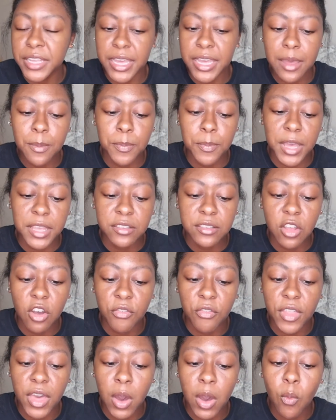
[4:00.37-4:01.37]
to get based
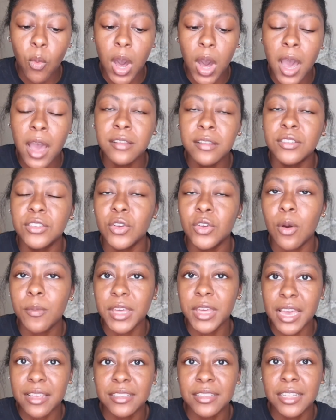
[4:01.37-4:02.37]
off of that wand so
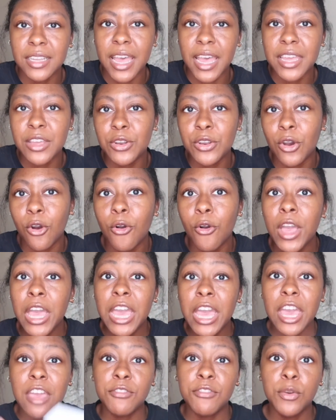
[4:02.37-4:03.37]
i'm guessing like you know
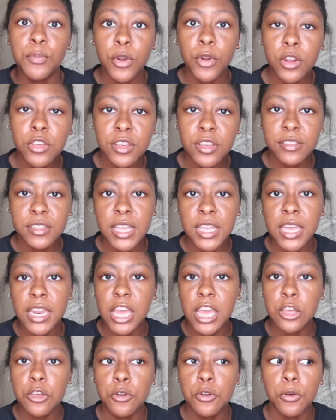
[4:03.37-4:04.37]
if you purchase
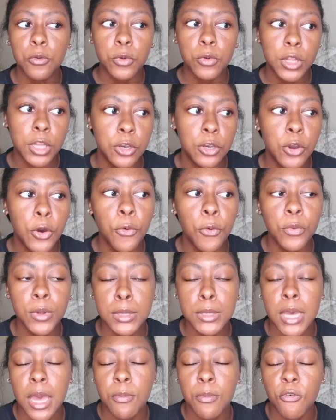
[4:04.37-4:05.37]
it and you don't really know
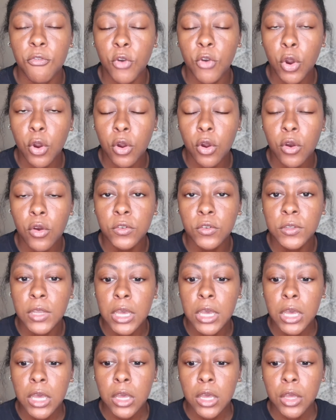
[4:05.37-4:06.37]
what type of curls
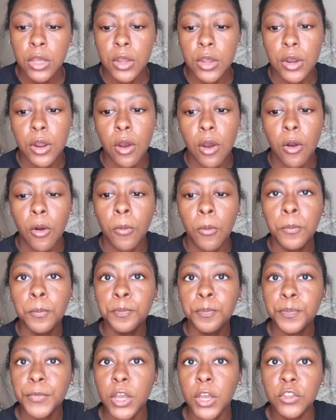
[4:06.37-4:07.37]
you know
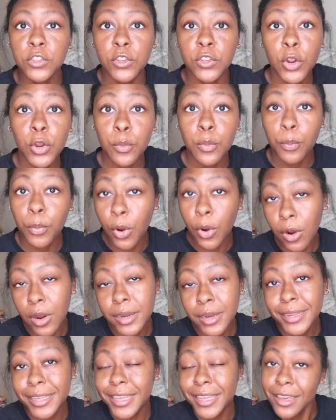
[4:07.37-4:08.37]
a certain
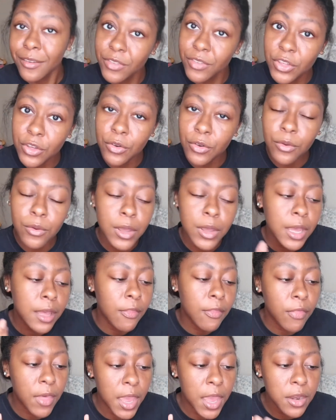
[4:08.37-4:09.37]
part gives you
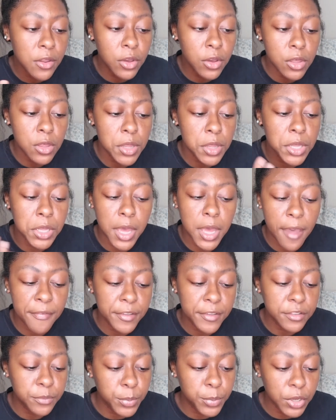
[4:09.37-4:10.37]
then you could just look at
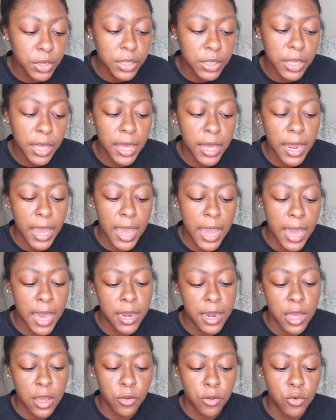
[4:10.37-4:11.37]
this booklet
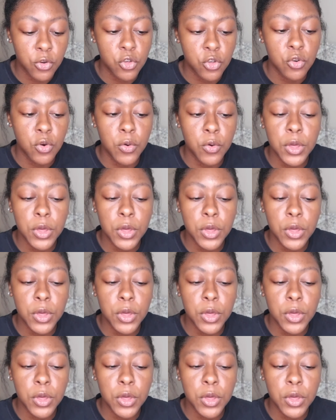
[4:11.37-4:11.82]
and it'll show